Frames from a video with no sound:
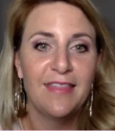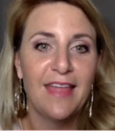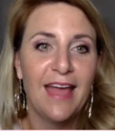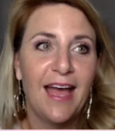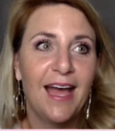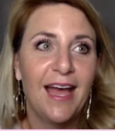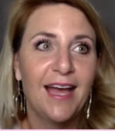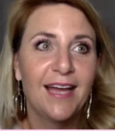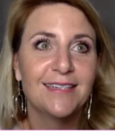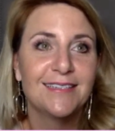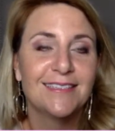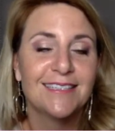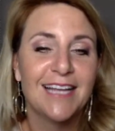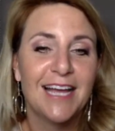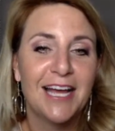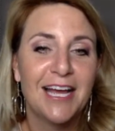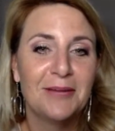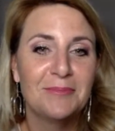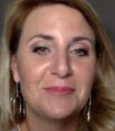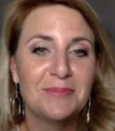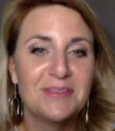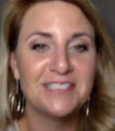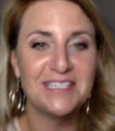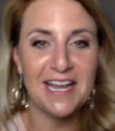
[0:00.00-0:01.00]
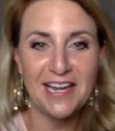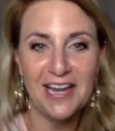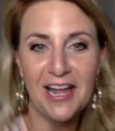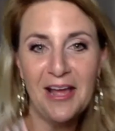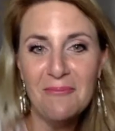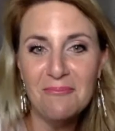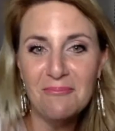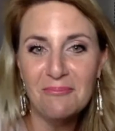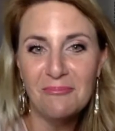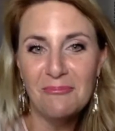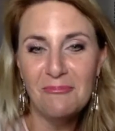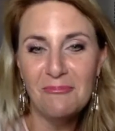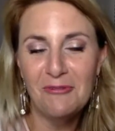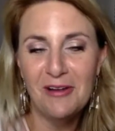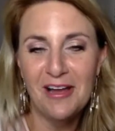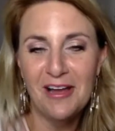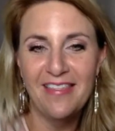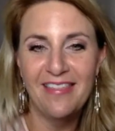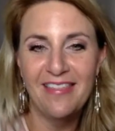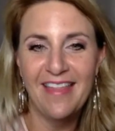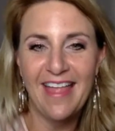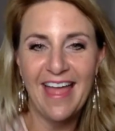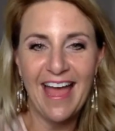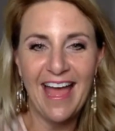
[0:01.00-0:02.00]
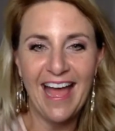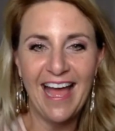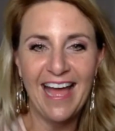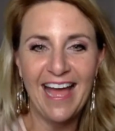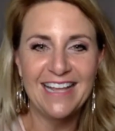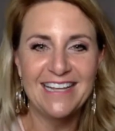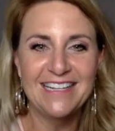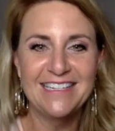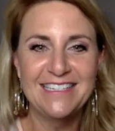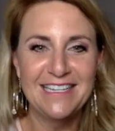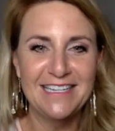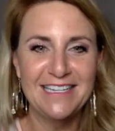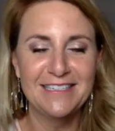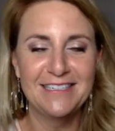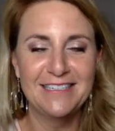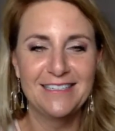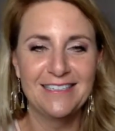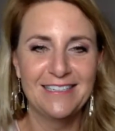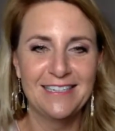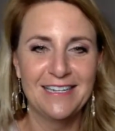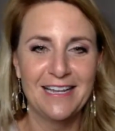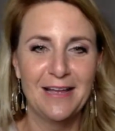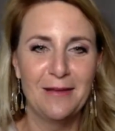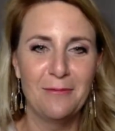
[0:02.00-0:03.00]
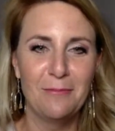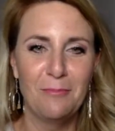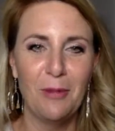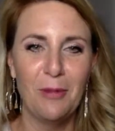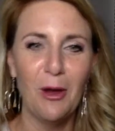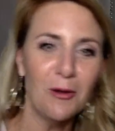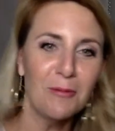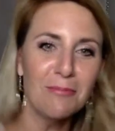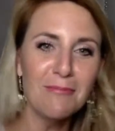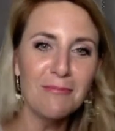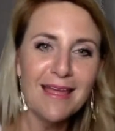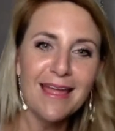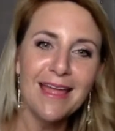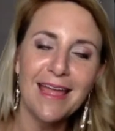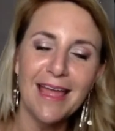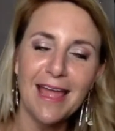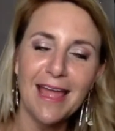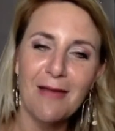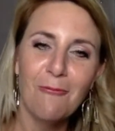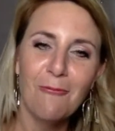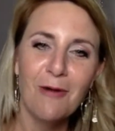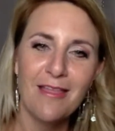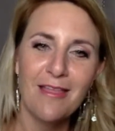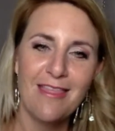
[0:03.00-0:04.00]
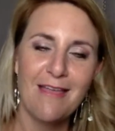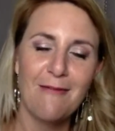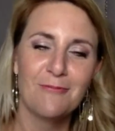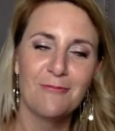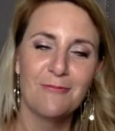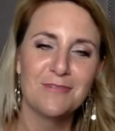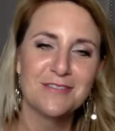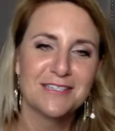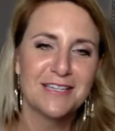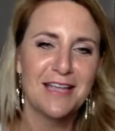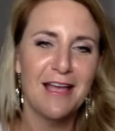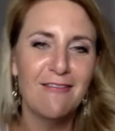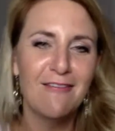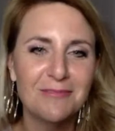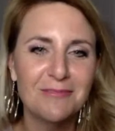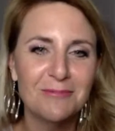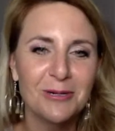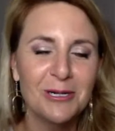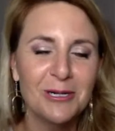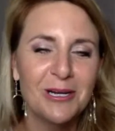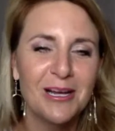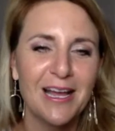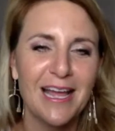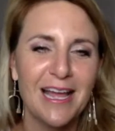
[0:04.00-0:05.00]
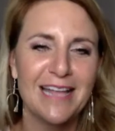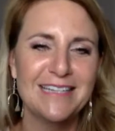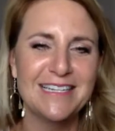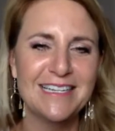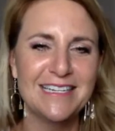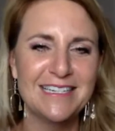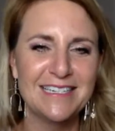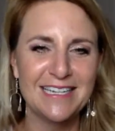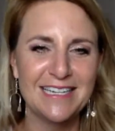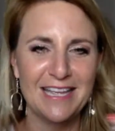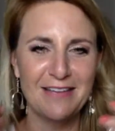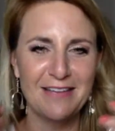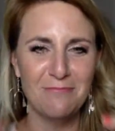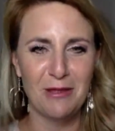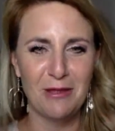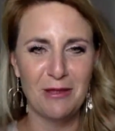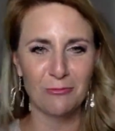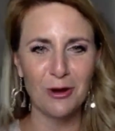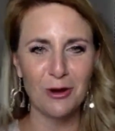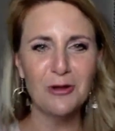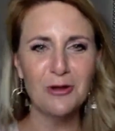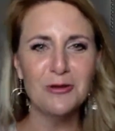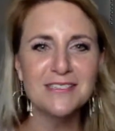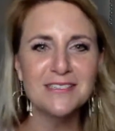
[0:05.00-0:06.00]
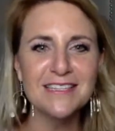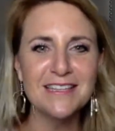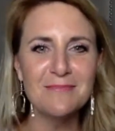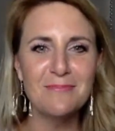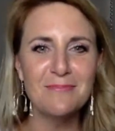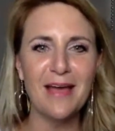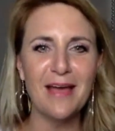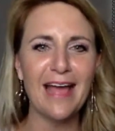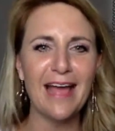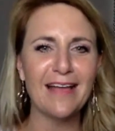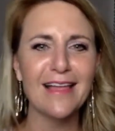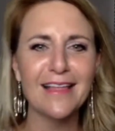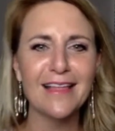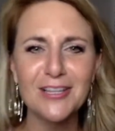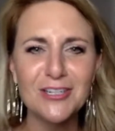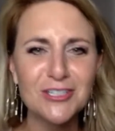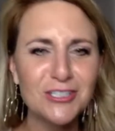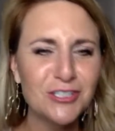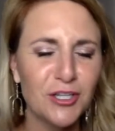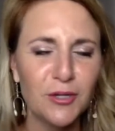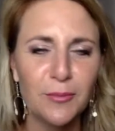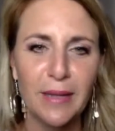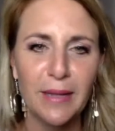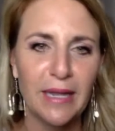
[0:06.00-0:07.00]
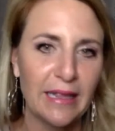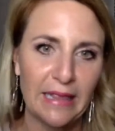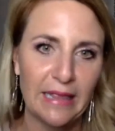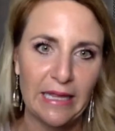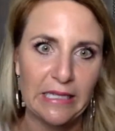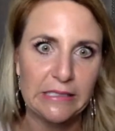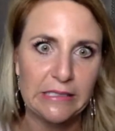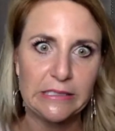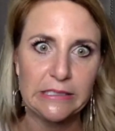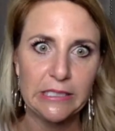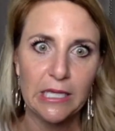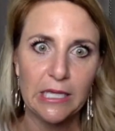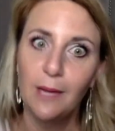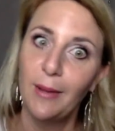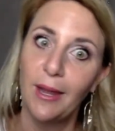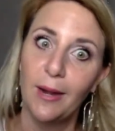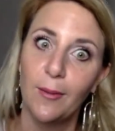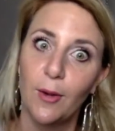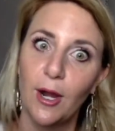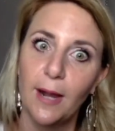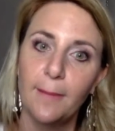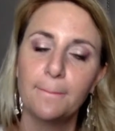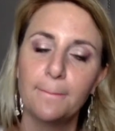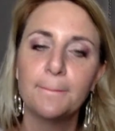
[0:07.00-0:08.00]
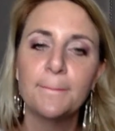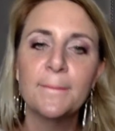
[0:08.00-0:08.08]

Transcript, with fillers: that um, stayed up, one that didn't poke me and one that was comfortable and didn't give me rolls in the back. Like there's so many things about Aurora.